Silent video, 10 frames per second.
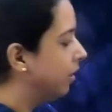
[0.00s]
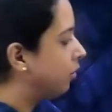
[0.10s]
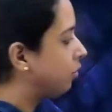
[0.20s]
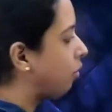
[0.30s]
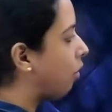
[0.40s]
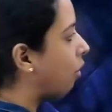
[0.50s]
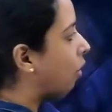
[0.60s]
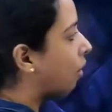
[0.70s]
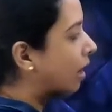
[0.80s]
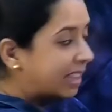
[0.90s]
So,
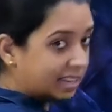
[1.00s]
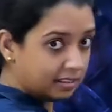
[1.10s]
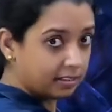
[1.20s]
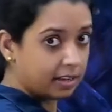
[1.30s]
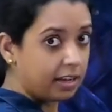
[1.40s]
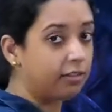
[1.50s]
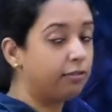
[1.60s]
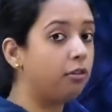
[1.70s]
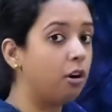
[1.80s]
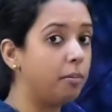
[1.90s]
all this is
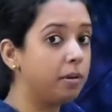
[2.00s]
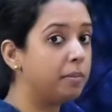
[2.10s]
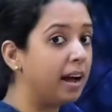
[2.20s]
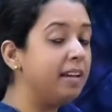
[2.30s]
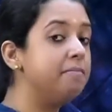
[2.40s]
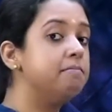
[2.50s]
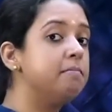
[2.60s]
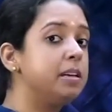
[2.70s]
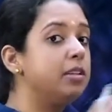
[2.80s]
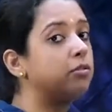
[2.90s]
formed by
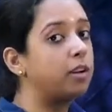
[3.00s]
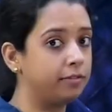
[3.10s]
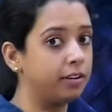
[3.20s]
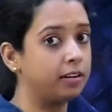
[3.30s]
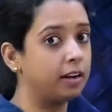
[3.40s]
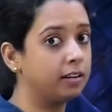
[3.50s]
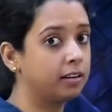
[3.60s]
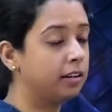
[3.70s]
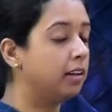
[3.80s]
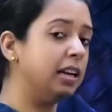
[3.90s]
mesonephric duct.
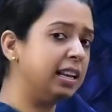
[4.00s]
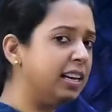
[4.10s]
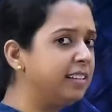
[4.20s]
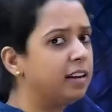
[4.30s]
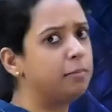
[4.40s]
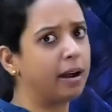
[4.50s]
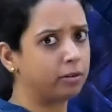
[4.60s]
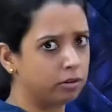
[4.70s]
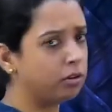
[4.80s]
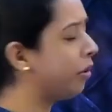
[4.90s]
Let us get back
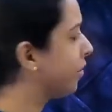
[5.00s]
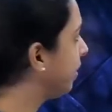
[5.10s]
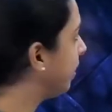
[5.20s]
to the question